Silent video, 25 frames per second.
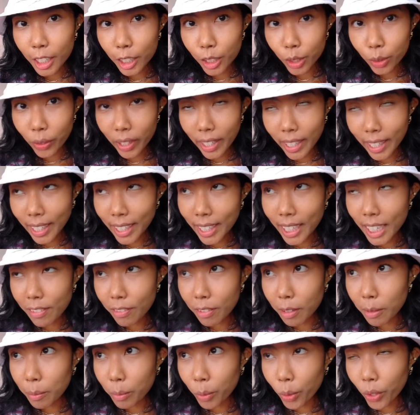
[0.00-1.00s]
It's raining
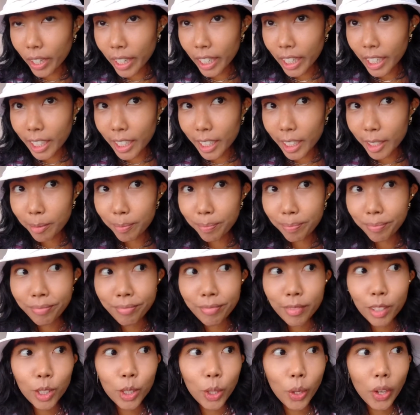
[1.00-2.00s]
even more here,
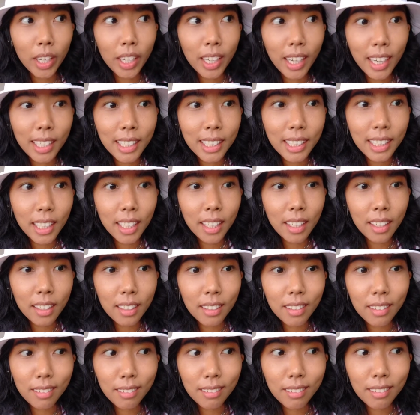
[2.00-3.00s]
so I got
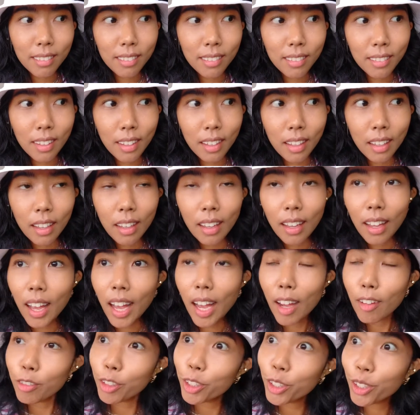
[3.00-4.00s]
in
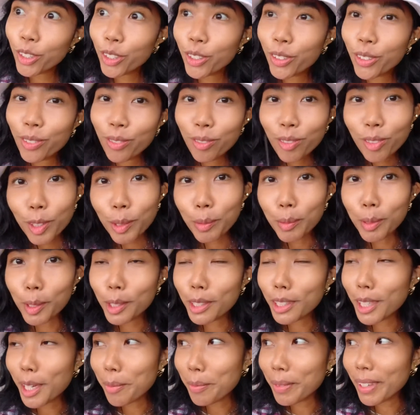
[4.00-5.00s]
afternoon.
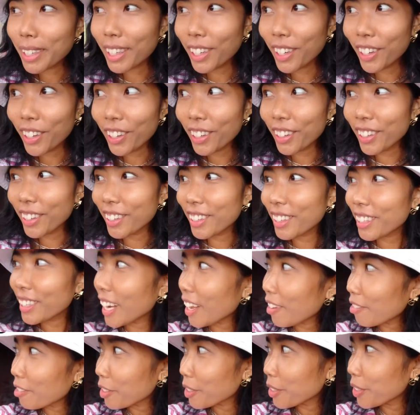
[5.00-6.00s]
Supposed to come in earlier than
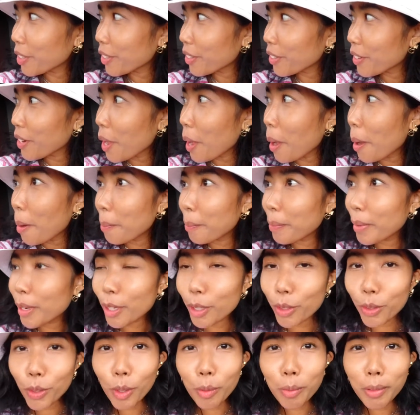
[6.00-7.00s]
afternoon,
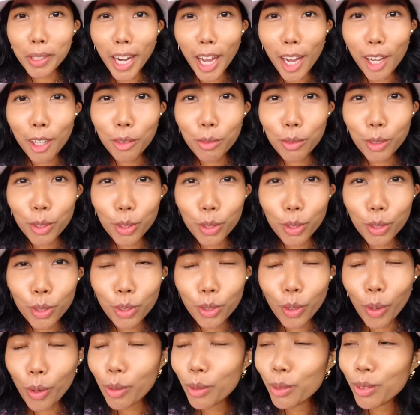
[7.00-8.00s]
but Copenhagen was
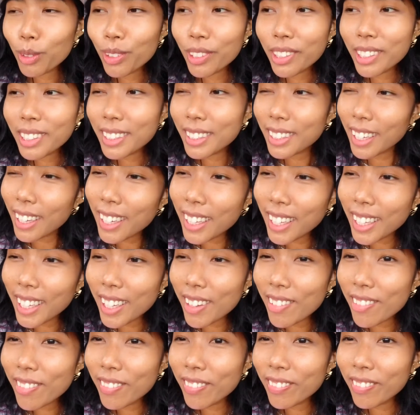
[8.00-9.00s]
so
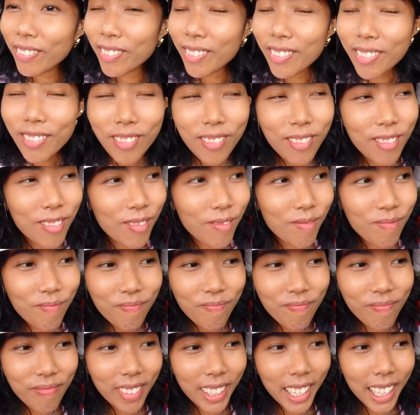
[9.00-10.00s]
sunny,
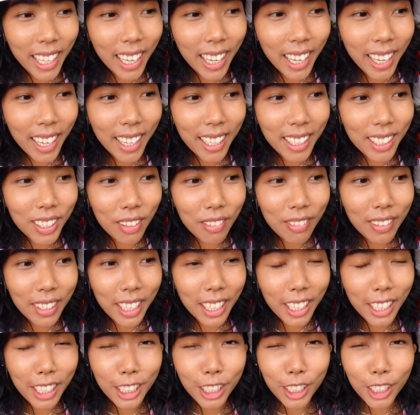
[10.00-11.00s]
and over
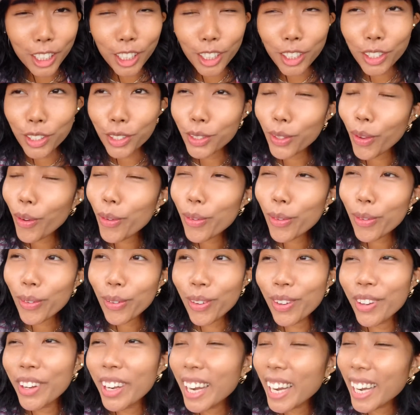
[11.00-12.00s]
here is so
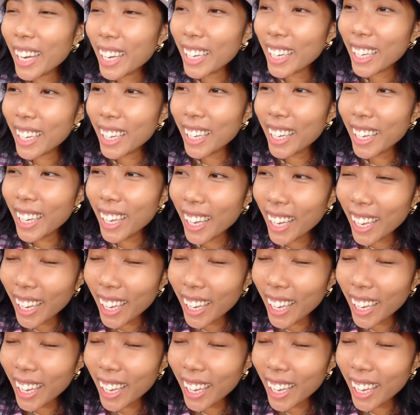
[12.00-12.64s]
rainy.